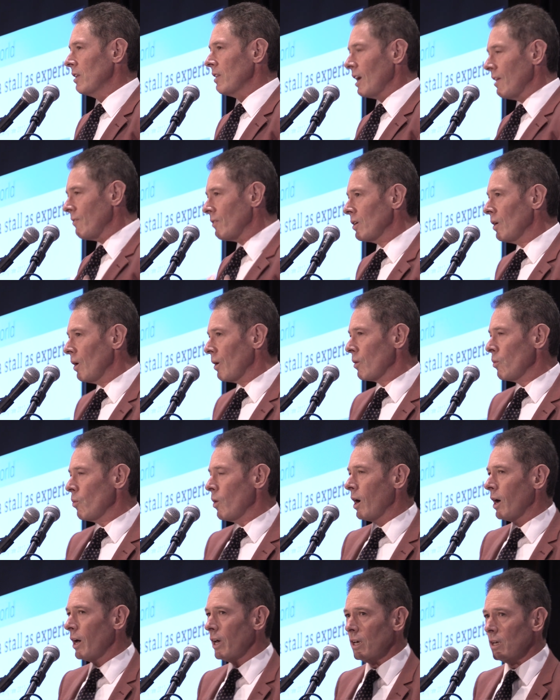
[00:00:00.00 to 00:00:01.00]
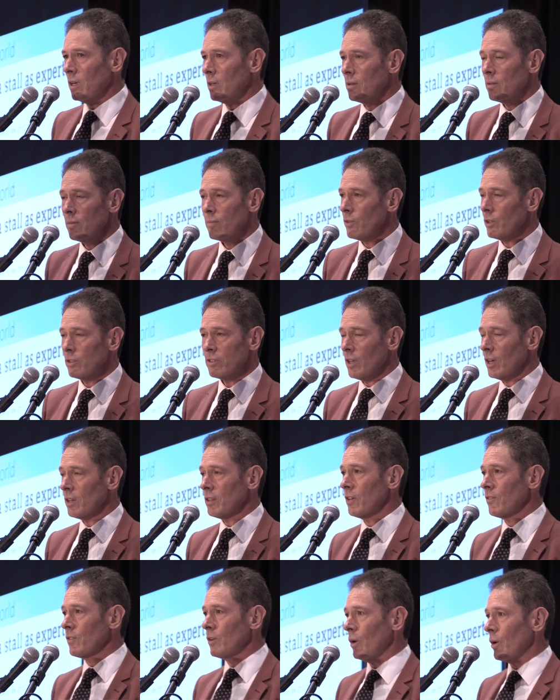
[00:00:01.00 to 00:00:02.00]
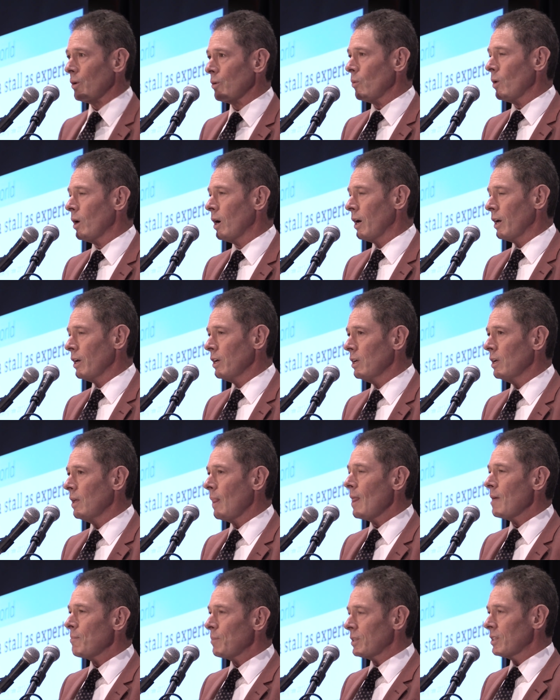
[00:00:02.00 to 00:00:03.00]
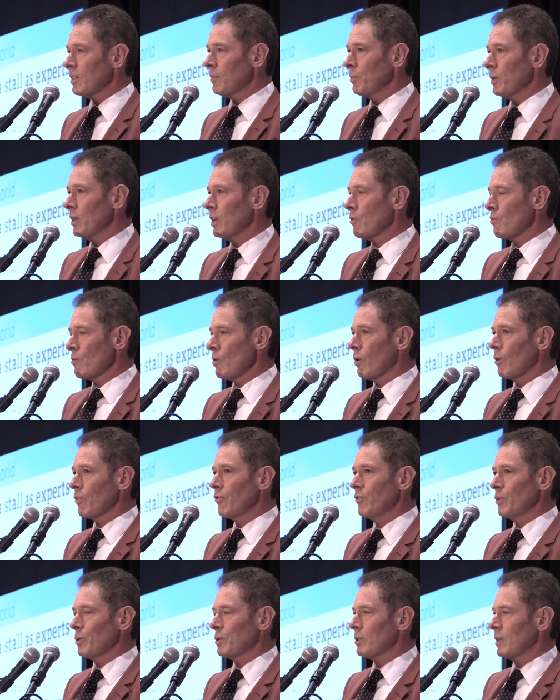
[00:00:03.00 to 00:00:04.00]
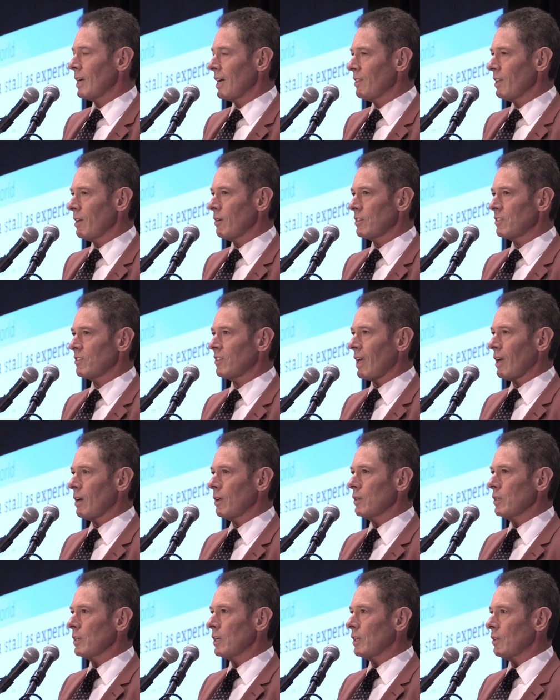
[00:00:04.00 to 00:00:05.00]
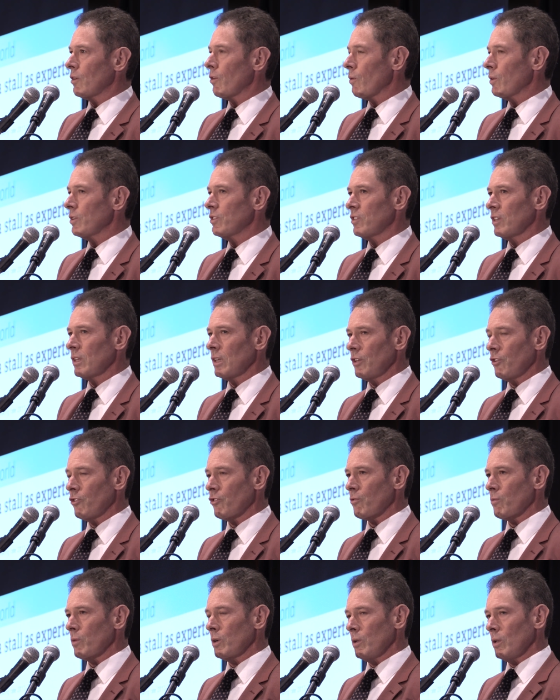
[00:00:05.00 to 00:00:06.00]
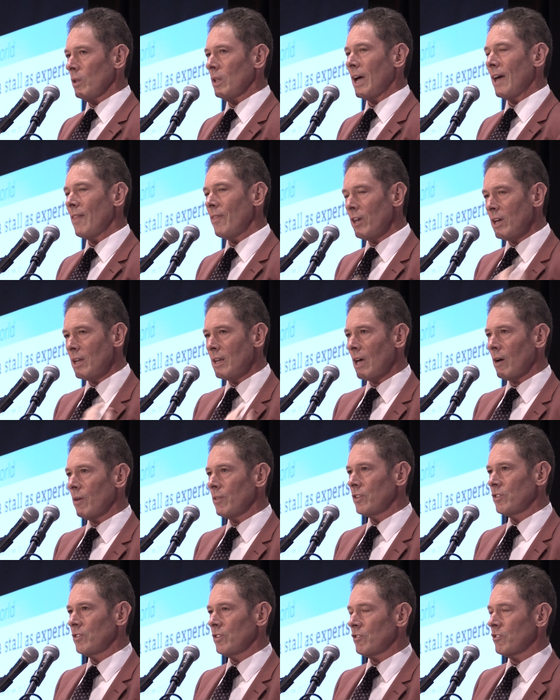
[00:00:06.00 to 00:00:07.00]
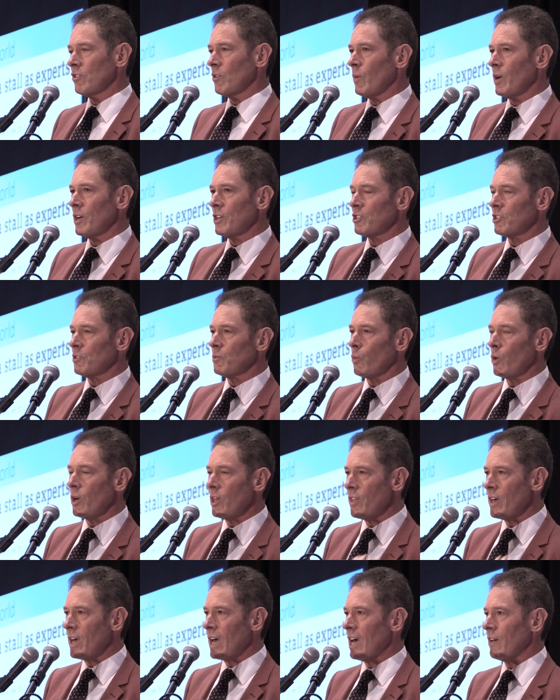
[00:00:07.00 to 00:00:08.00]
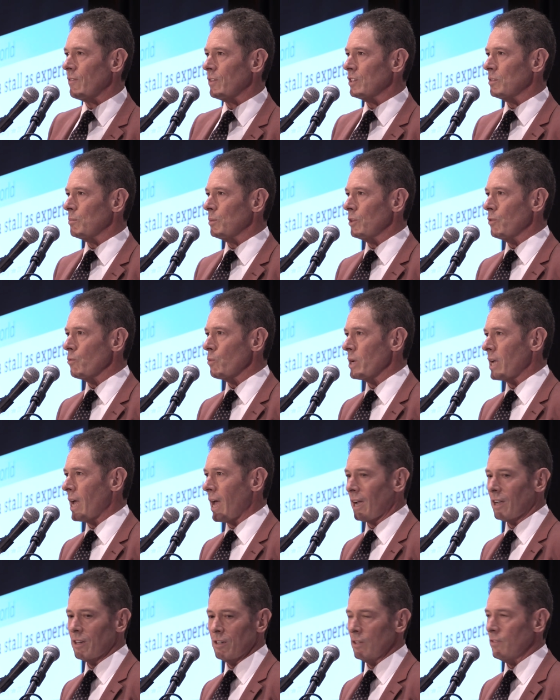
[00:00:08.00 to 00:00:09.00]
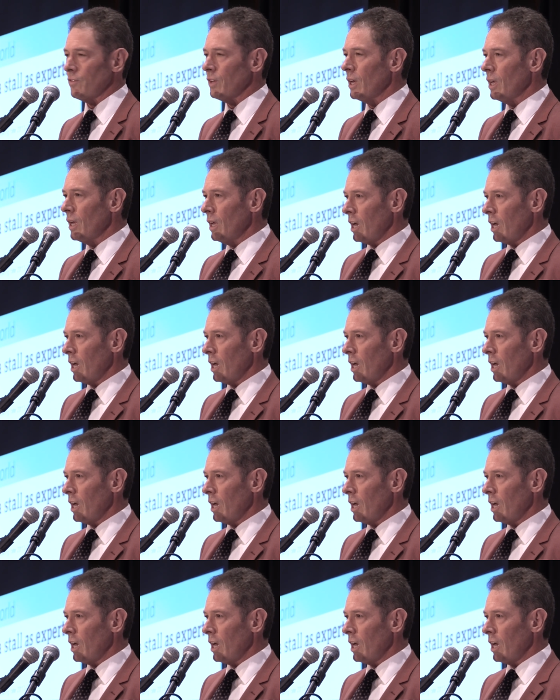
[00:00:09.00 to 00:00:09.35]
They haven't gone away. I'm not saying they've gone away but they're being wrong footed and they're sounding increasingly shrill. And they're now in the situation where they're having to be reactive.